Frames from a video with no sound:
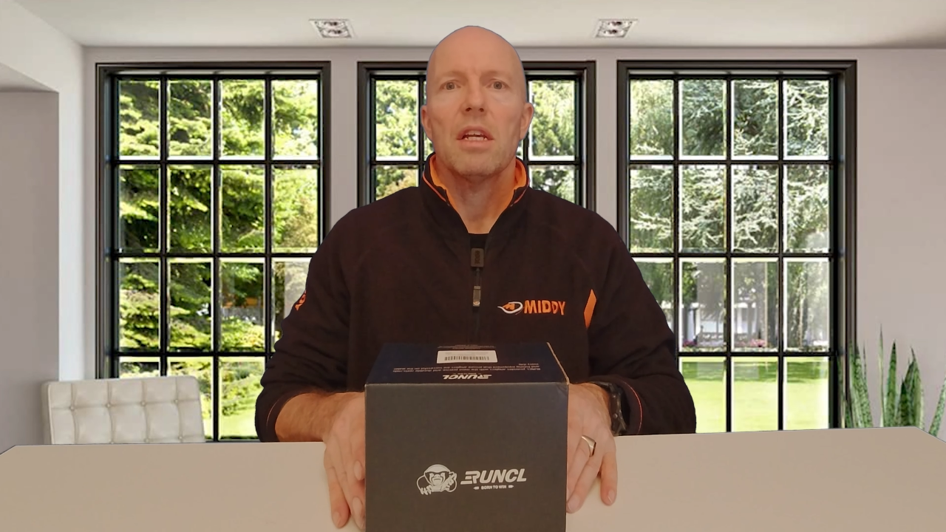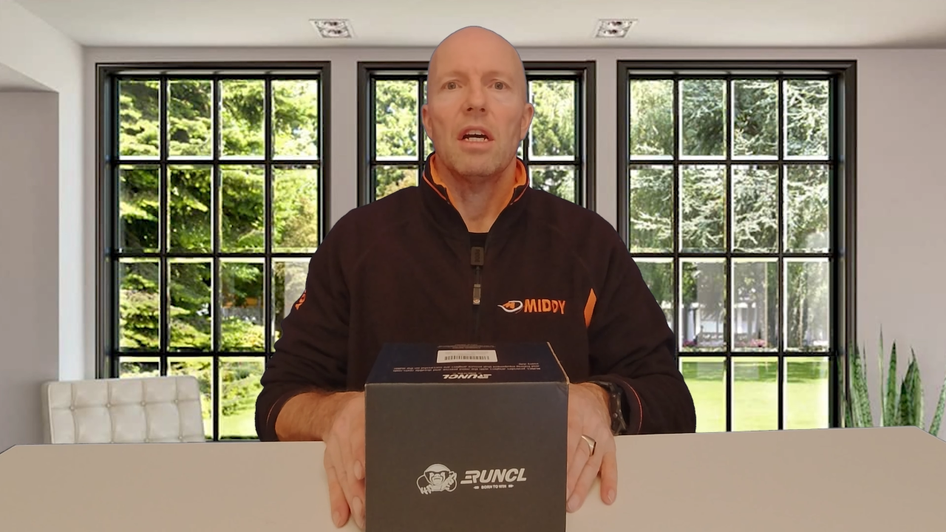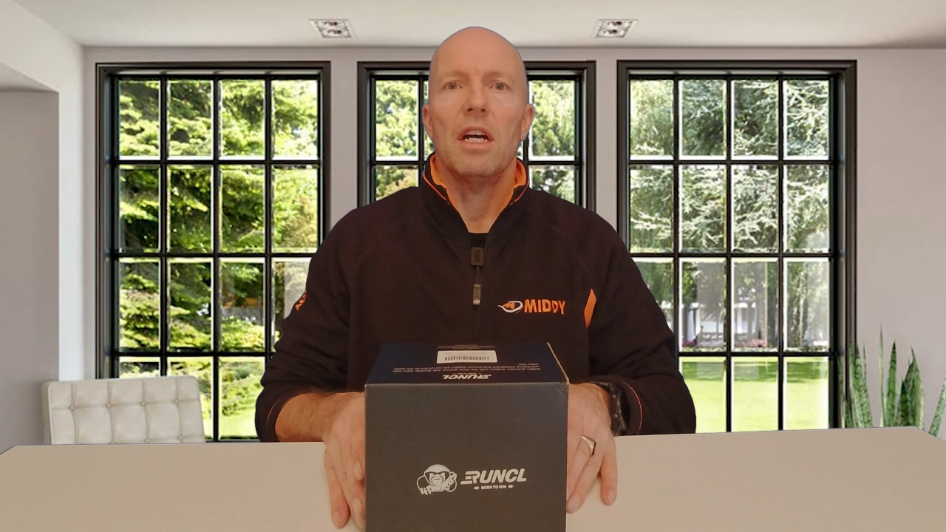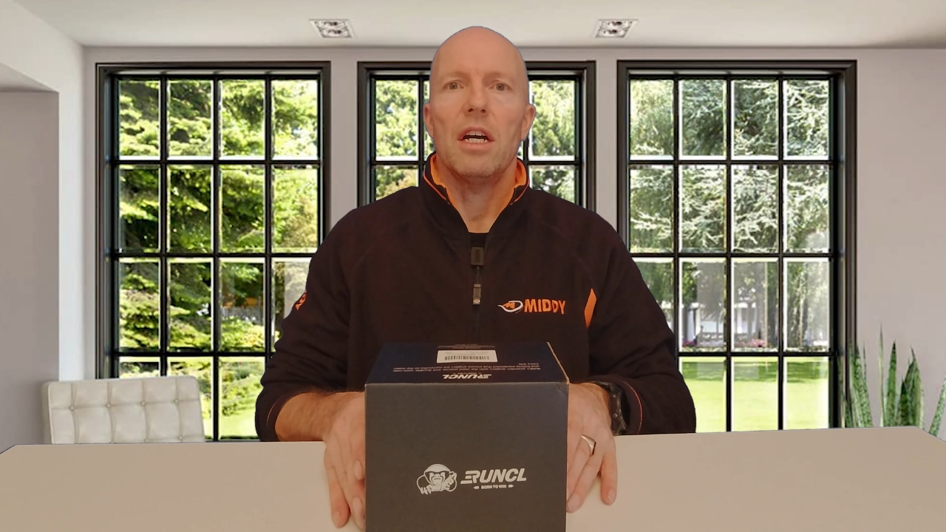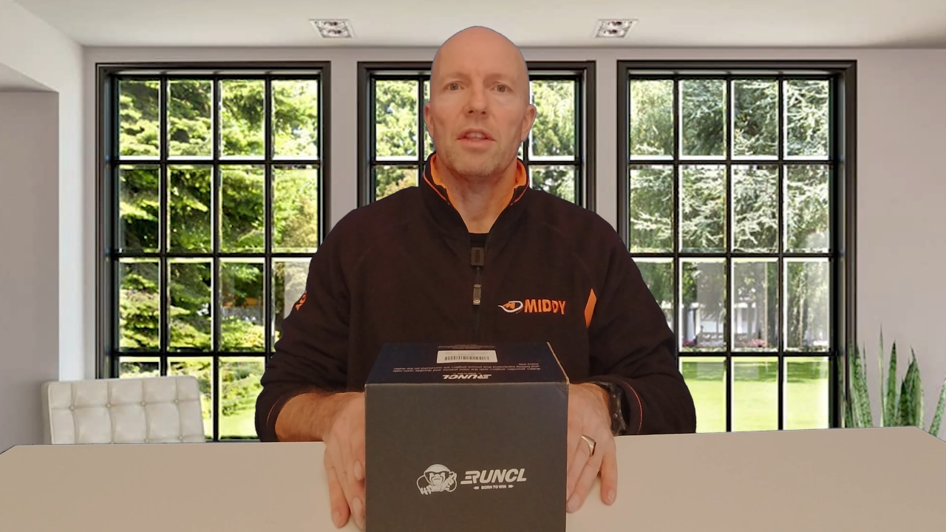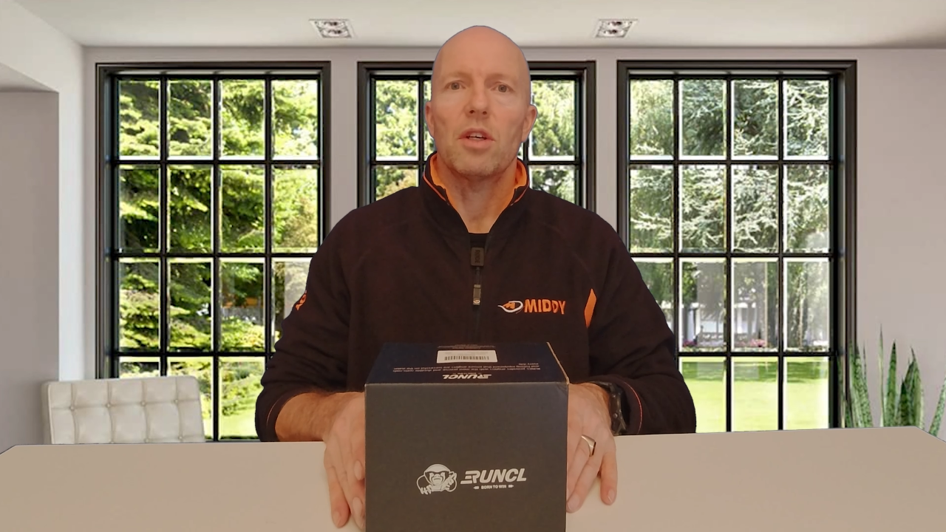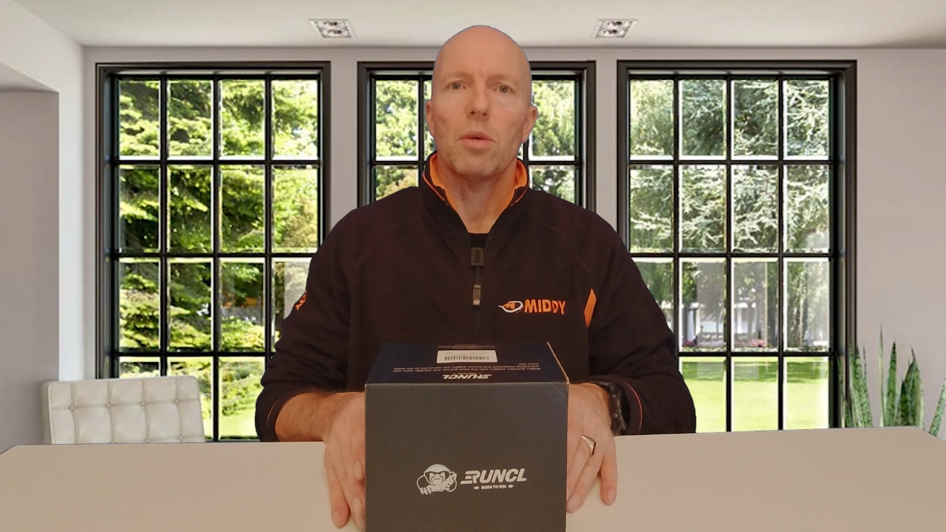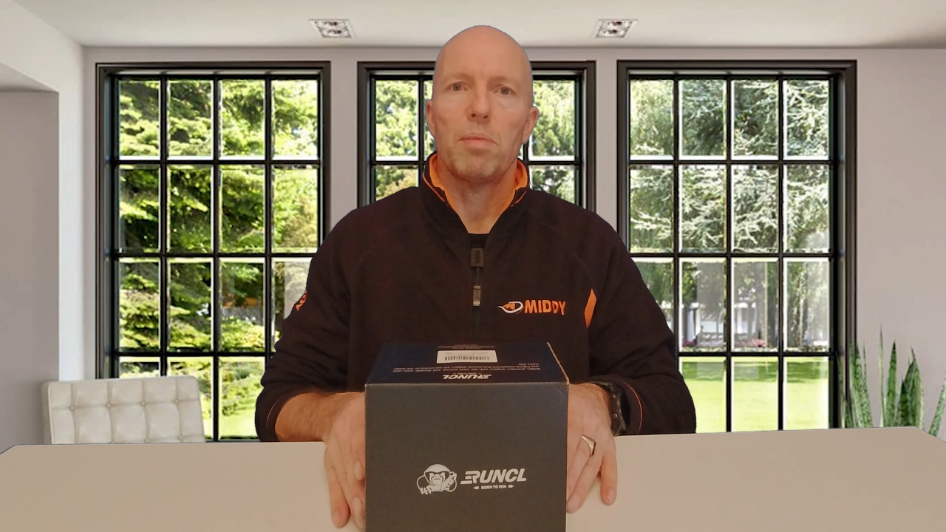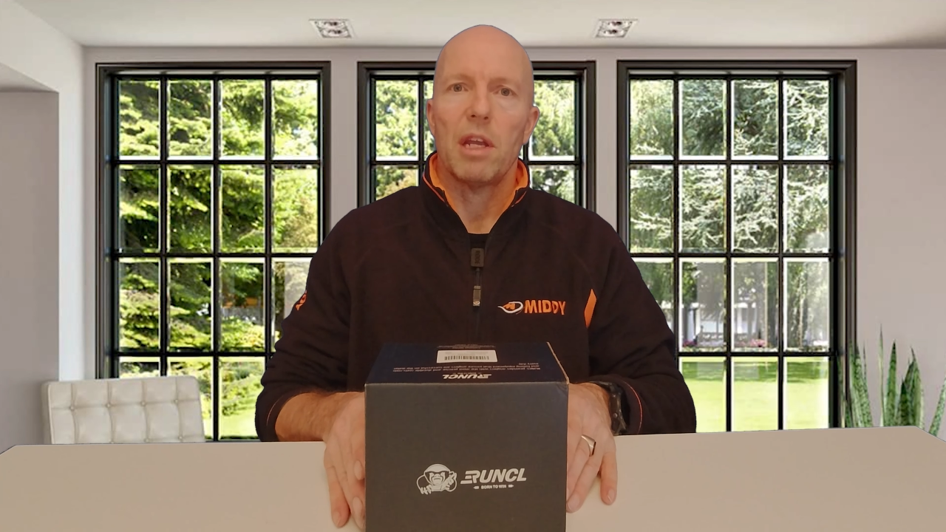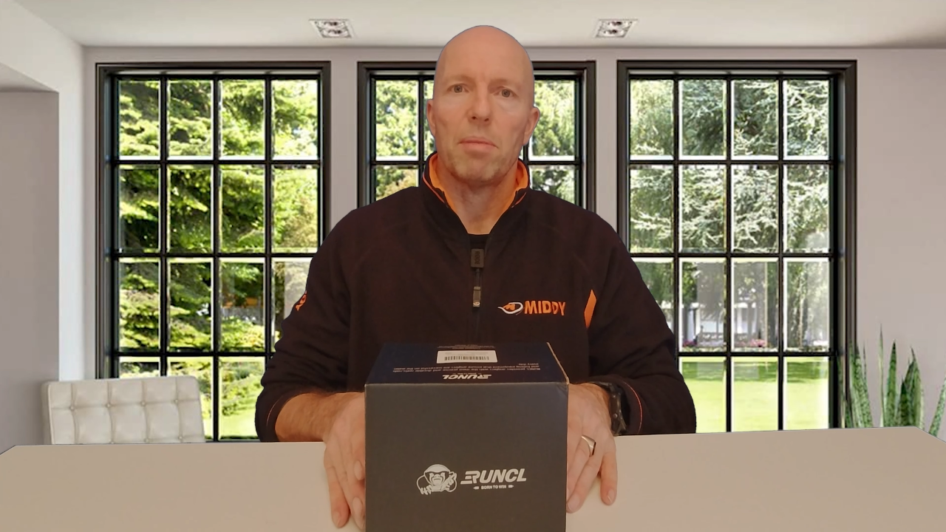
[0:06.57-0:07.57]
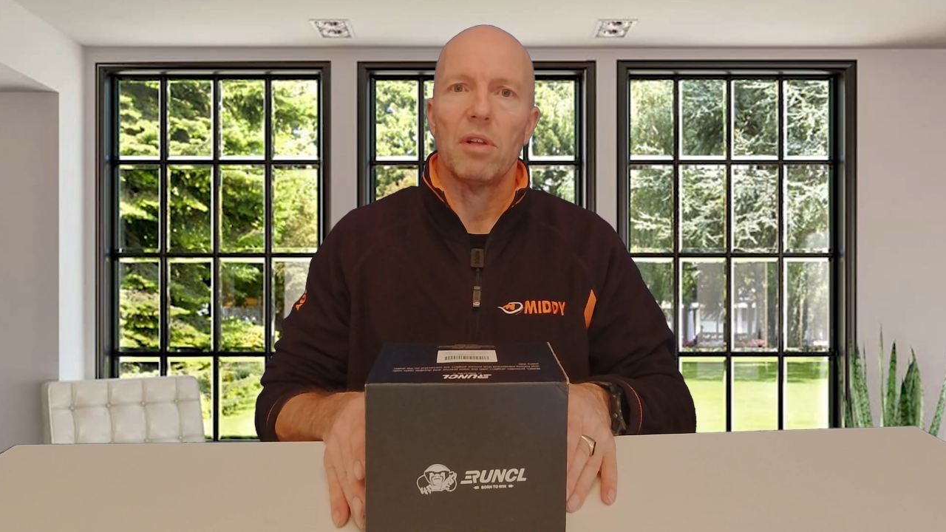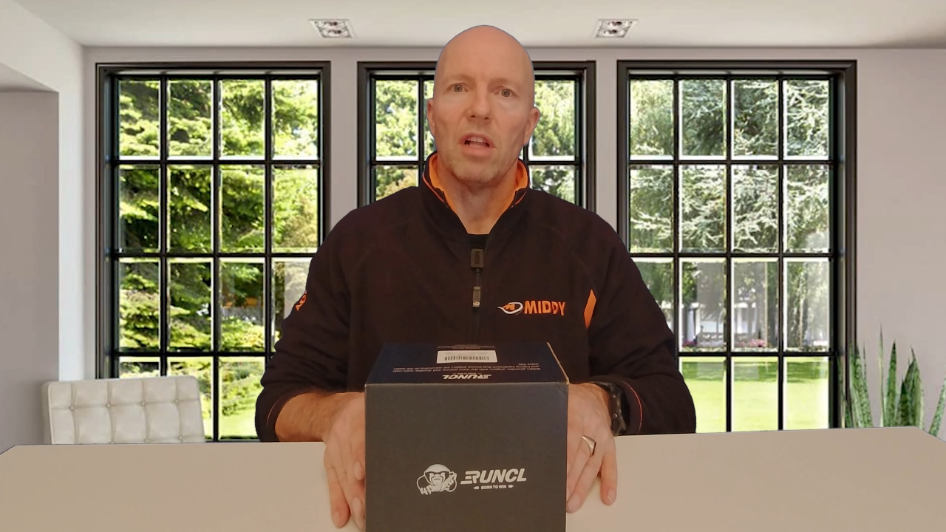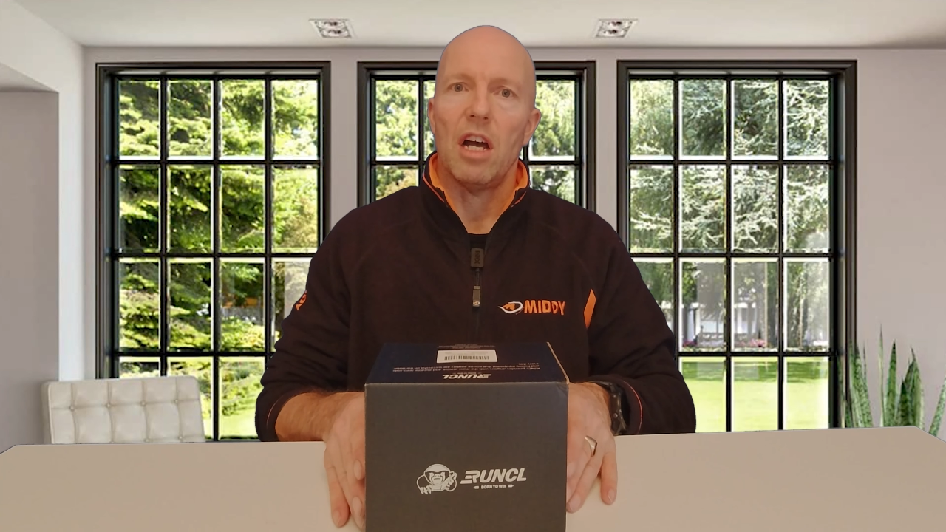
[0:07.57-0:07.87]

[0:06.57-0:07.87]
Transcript: The good people